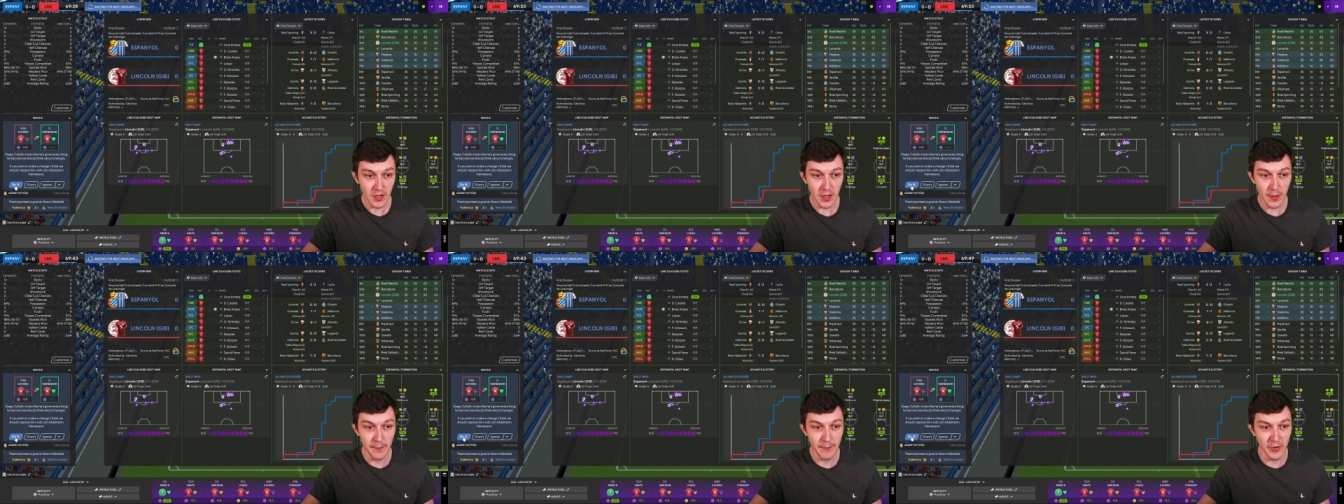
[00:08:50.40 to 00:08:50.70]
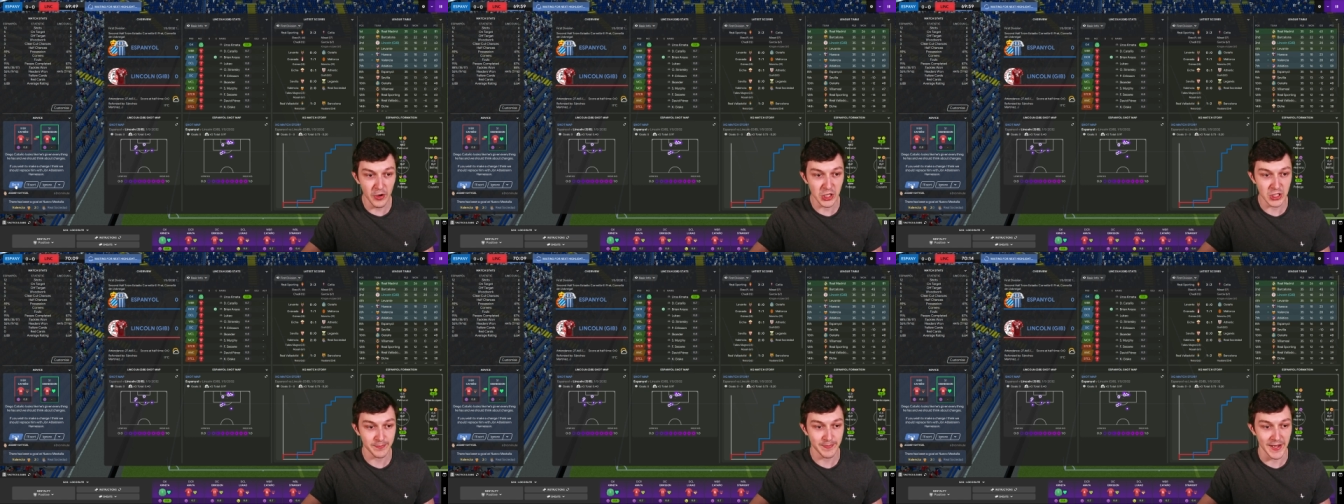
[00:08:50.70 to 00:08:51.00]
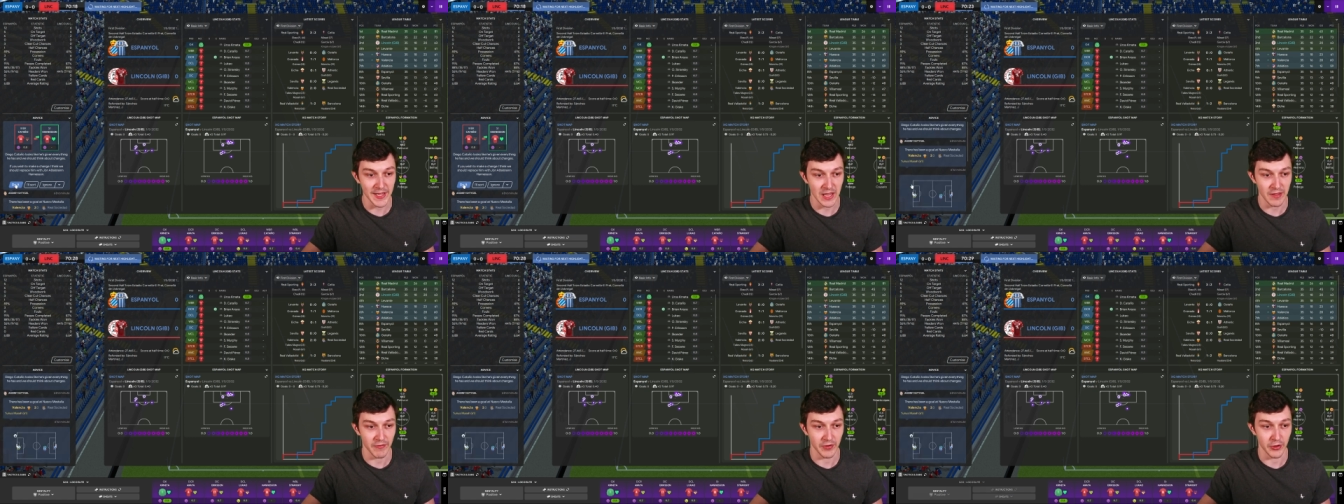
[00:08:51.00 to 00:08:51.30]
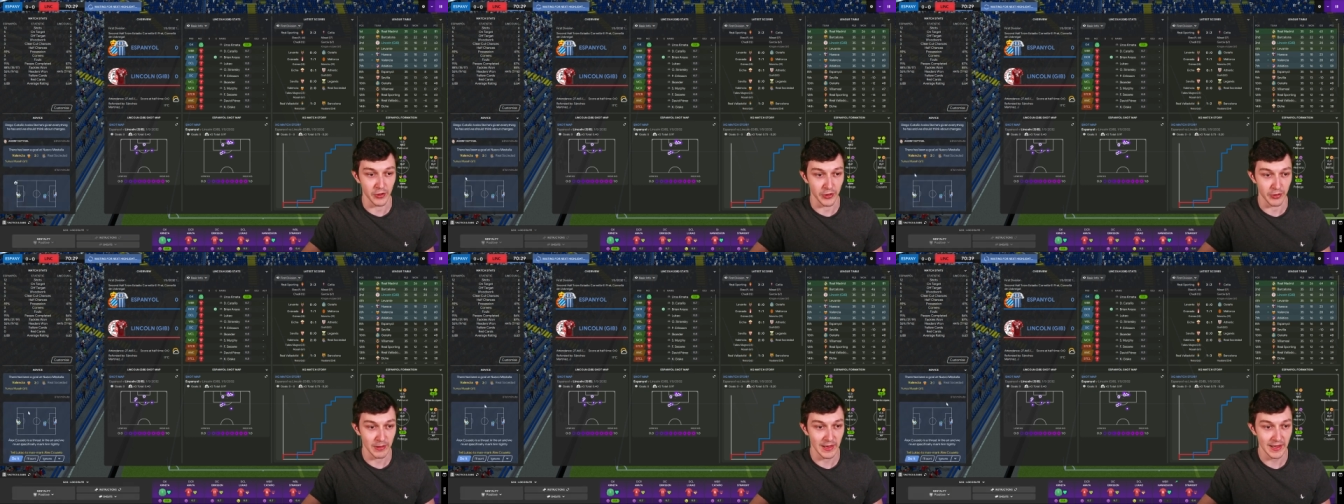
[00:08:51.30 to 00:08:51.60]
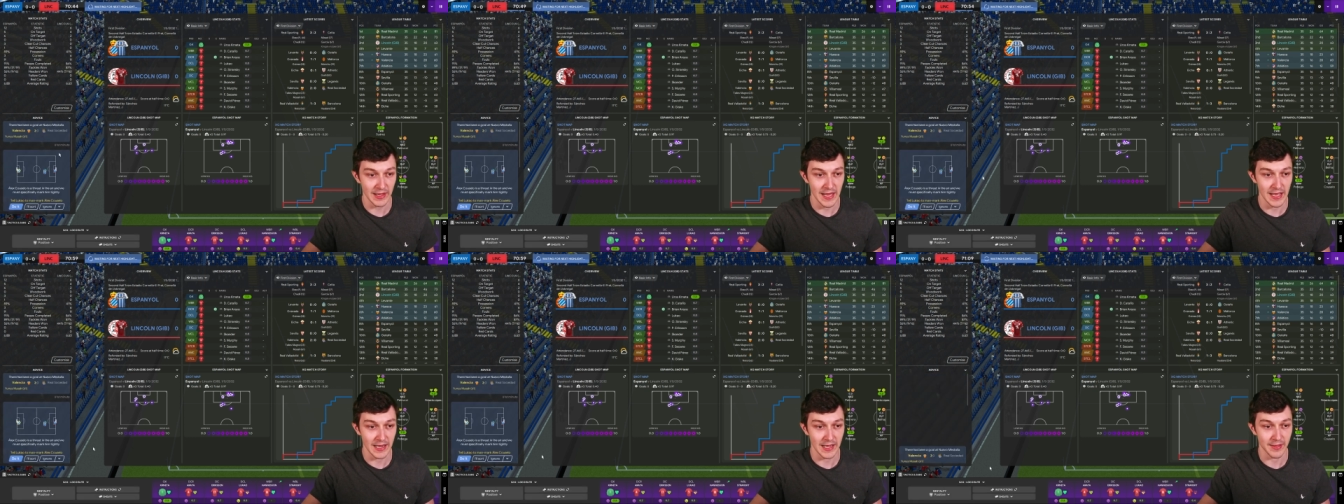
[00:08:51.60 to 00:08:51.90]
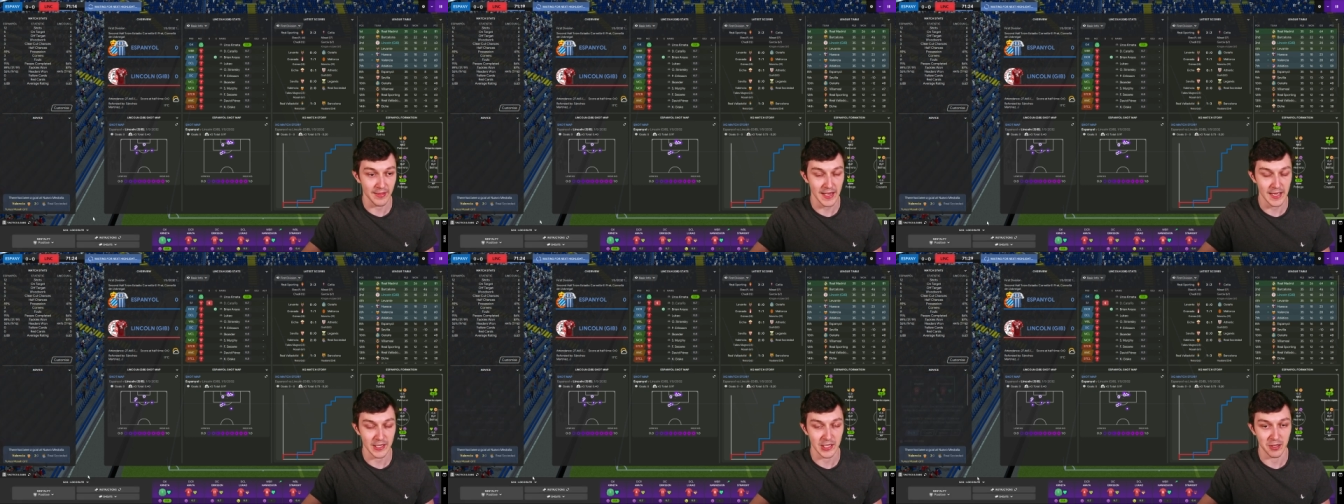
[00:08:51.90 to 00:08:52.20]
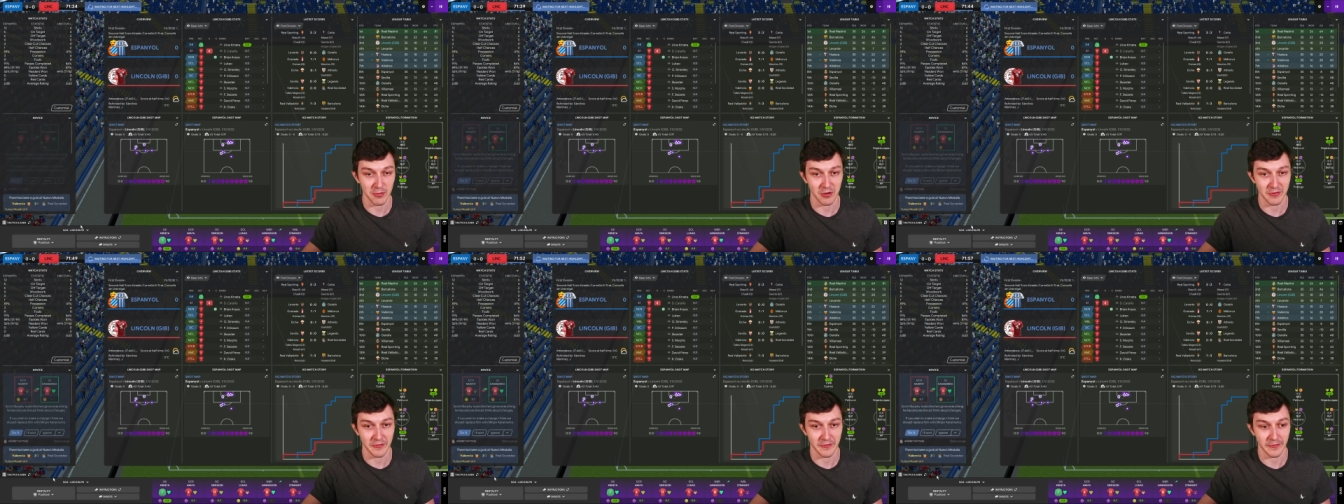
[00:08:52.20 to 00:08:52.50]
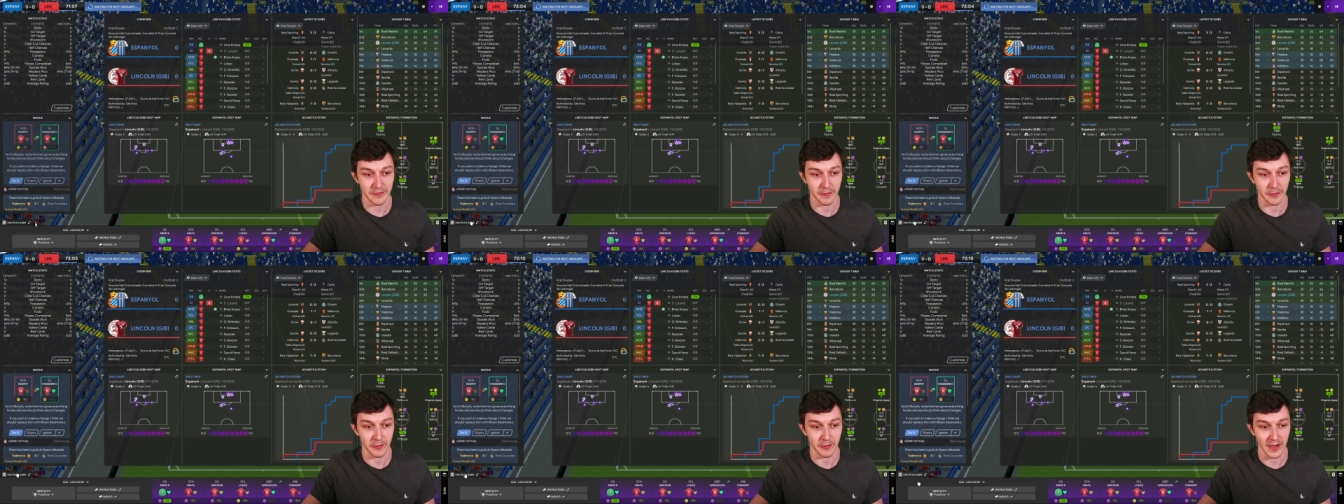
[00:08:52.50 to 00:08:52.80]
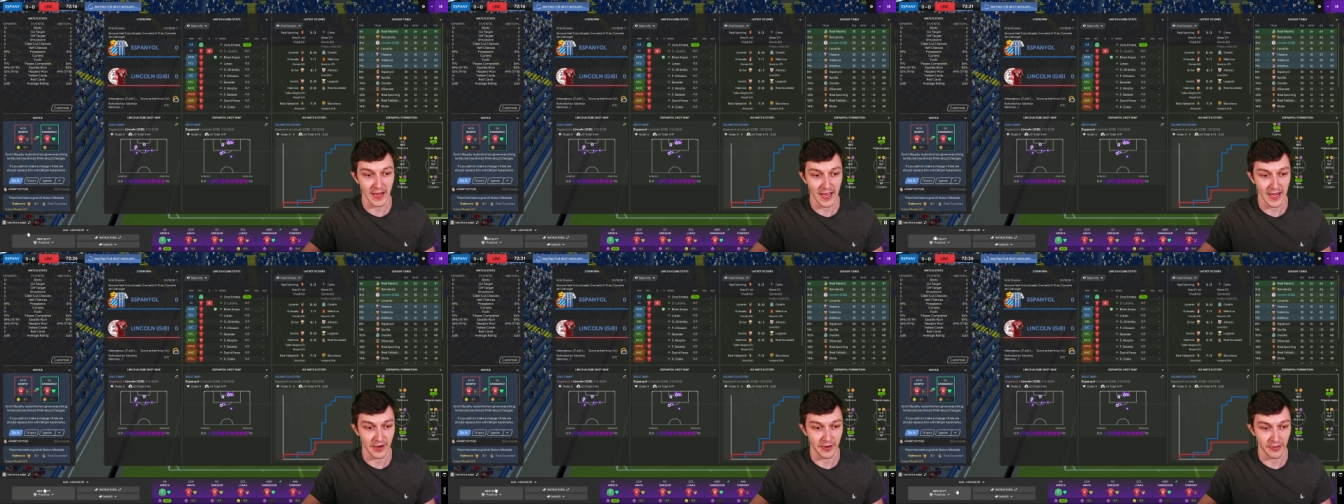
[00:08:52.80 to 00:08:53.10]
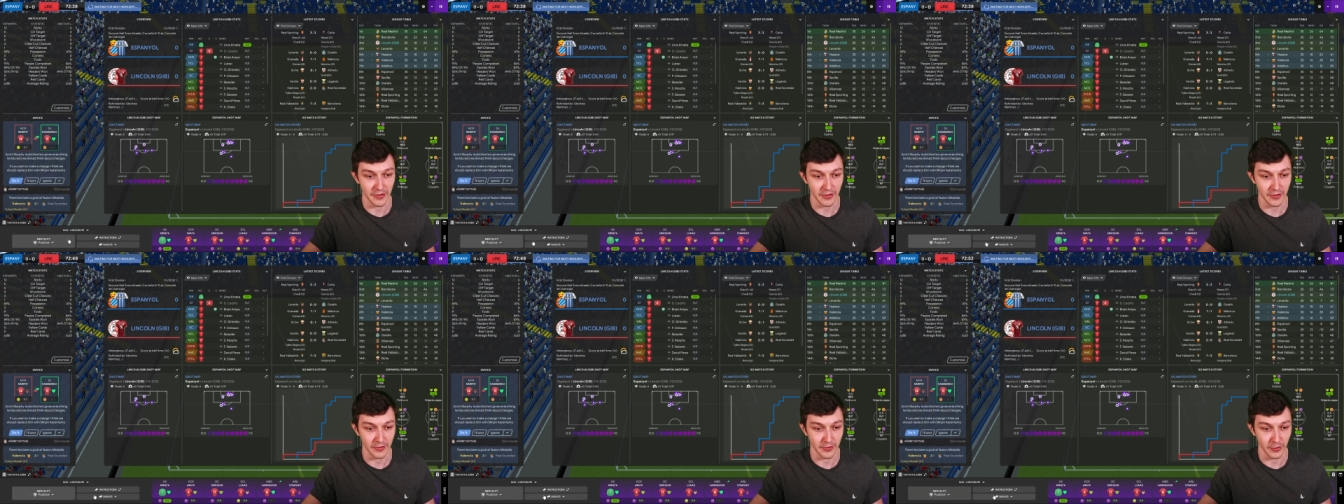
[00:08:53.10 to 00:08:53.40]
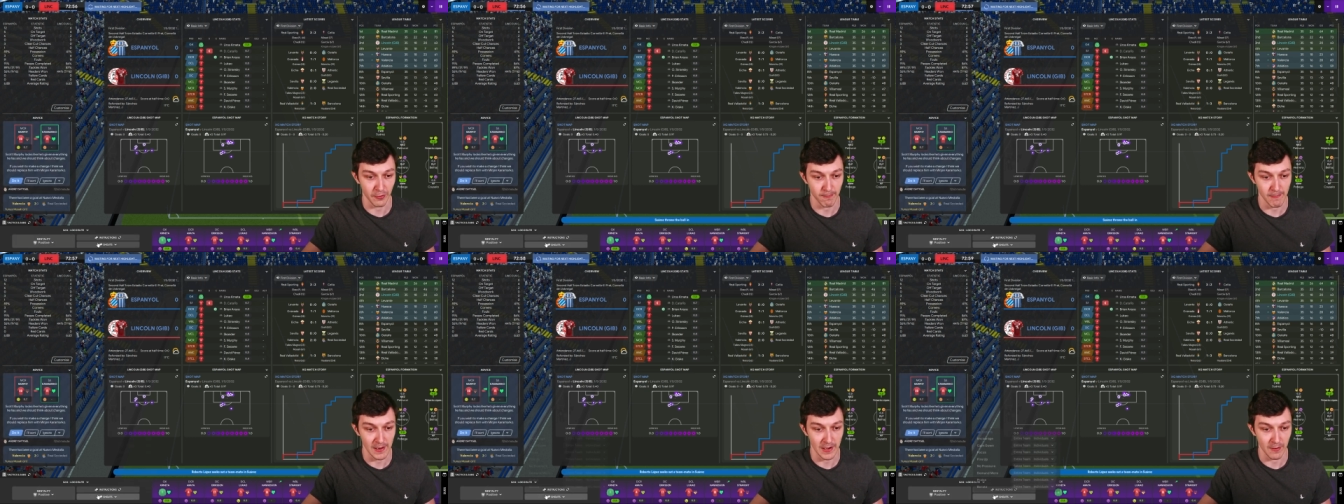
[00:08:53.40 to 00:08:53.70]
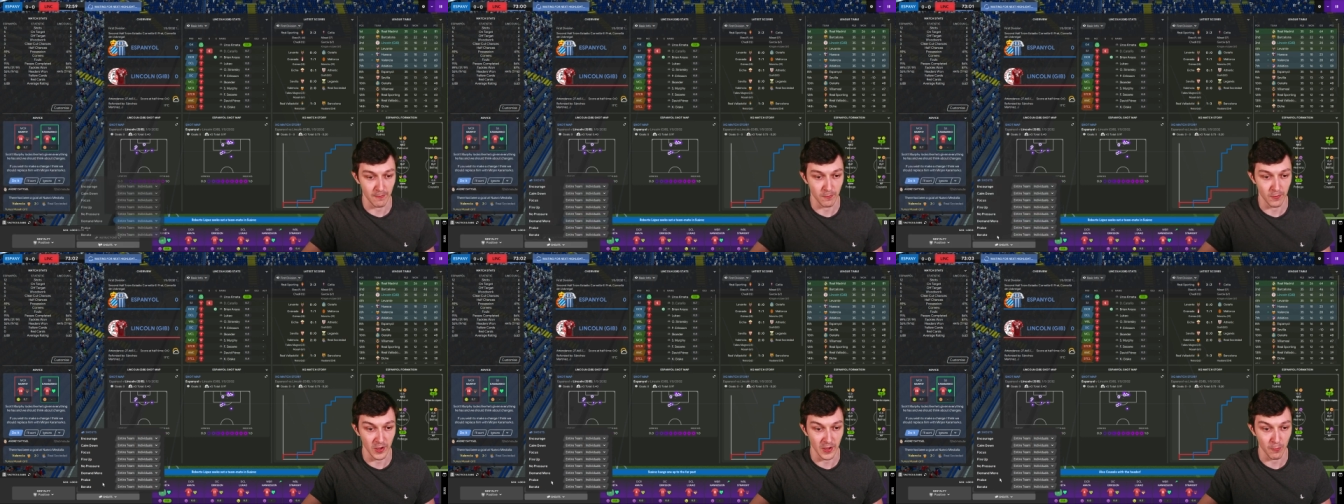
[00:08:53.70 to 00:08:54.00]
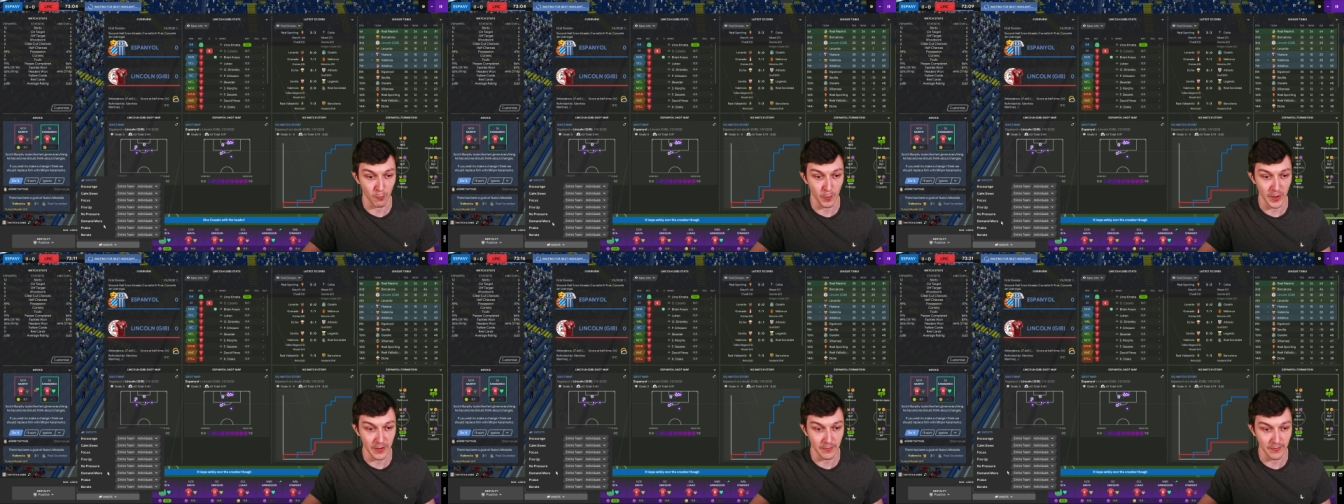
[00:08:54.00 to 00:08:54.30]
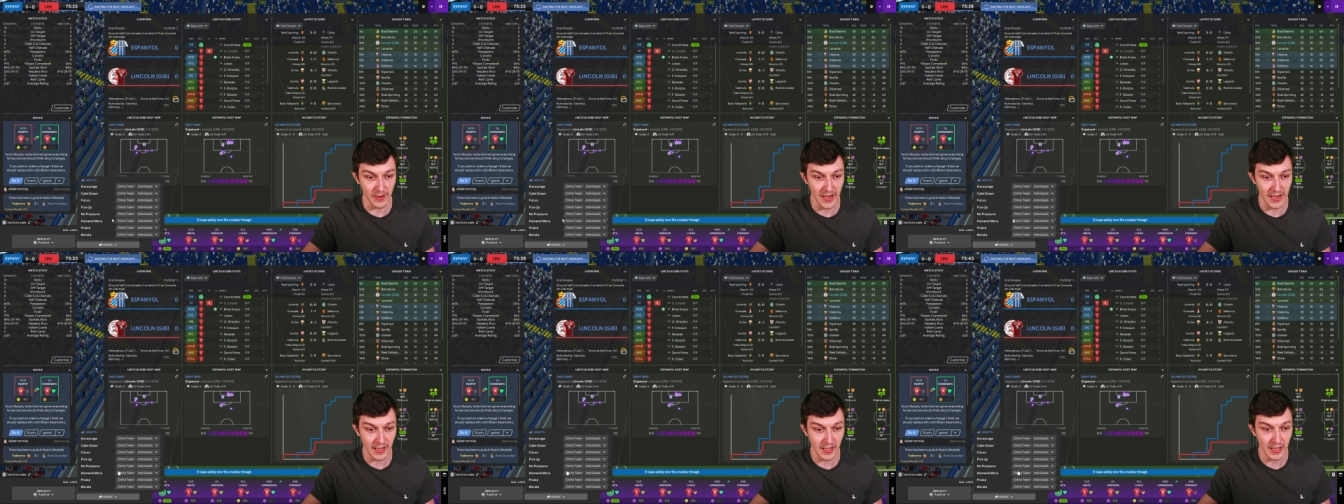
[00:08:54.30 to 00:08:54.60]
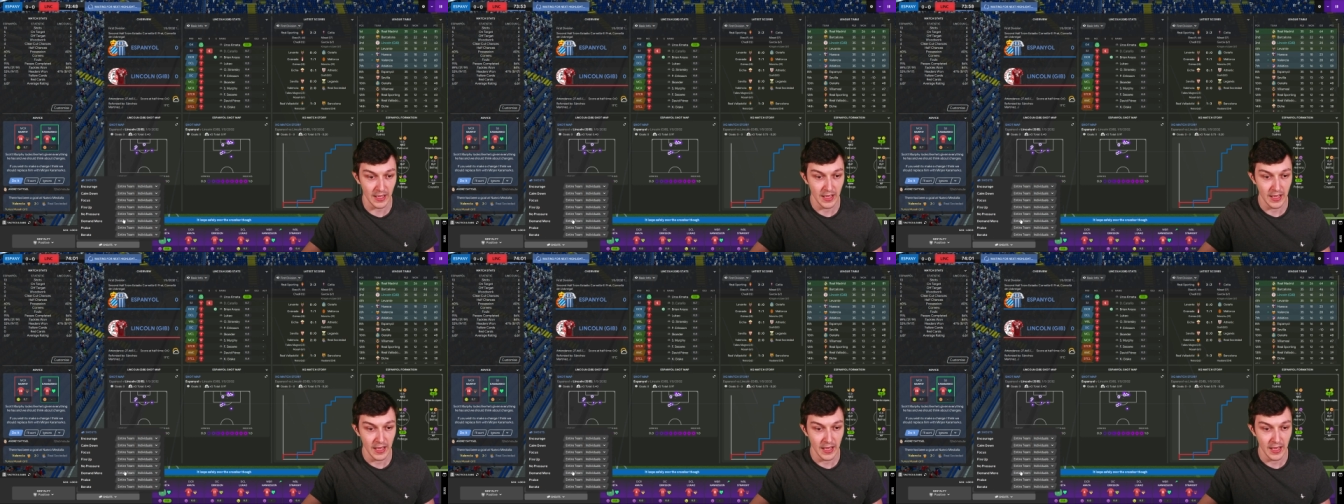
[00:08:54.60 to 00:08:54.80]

much better than us. Let's get Catanio off for Hanneson as well at right wing back.